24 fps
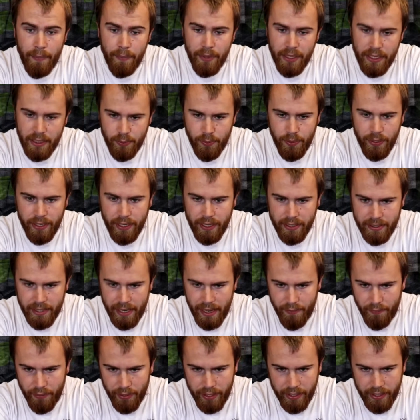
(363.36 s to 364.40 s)
this one doesn't
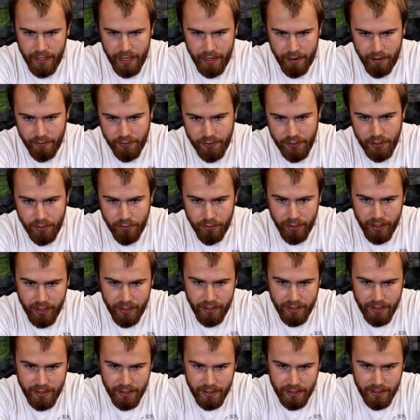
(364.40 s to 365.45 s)
have one in there, I've just
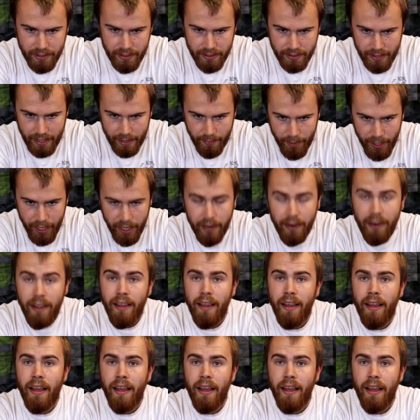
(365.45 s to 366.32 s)
realised because it's come out.